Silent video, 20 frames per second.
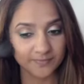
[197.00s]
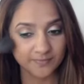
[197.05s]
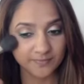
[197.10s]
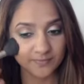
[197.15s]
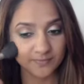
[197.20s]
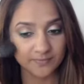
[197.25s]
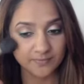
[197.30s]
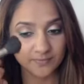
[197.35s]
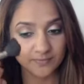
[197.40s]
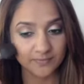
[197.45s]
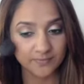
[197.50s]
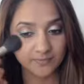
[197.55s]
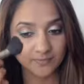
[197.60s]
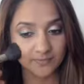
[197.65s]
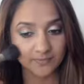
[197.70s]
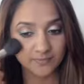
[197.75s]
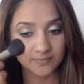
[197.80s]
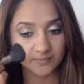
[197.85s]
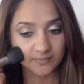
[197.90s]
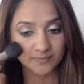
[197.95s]

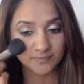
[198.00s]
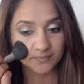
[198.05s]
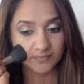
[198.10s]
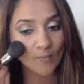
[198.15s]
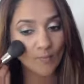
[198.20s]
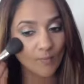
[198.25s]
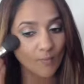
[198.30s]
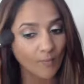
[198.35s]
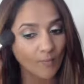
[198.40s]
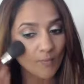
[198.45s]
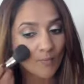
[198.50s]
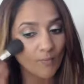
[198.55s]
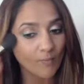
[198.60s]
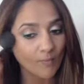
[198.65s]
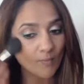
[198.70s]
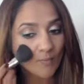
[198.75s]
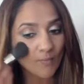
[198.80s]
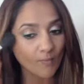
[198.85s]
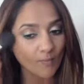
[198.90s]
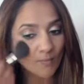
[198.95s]

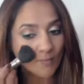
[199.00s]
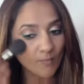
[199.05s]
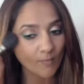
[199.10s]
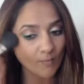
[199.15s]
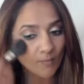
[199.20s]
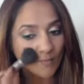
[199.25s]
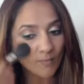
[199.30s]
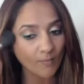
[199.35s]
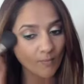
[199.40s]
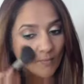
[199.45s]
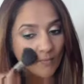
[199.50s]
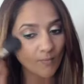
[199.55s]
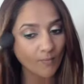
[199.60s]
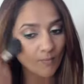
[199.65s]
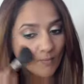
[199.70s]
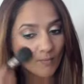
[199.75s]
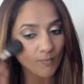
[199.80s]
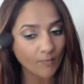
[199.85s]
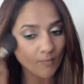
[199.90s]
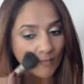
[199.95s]

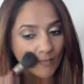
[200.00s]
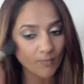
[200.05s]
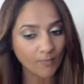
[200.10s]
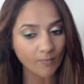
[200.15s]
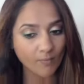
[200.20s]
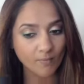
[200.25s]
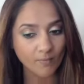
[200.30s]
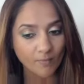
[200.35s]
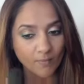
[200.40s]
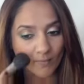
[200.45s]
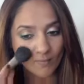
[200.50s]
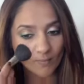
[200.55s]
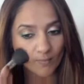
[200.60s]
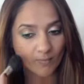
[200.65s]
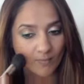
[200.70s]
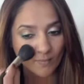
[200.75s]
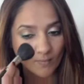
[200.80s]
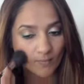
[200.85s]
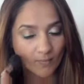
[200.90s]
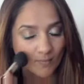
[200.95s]

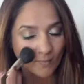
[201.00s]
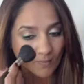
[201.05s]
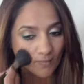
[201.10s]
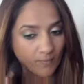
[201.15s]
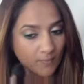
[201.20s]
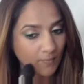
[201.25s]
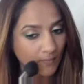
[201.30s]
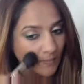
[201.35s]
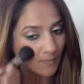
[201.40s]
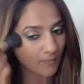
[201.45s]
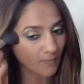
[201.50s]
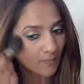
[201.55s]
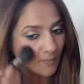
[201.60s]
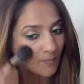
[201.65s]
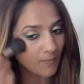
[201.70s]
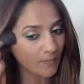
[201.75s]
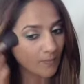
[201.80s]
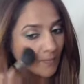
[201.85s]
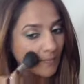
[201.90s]
Nothing is said.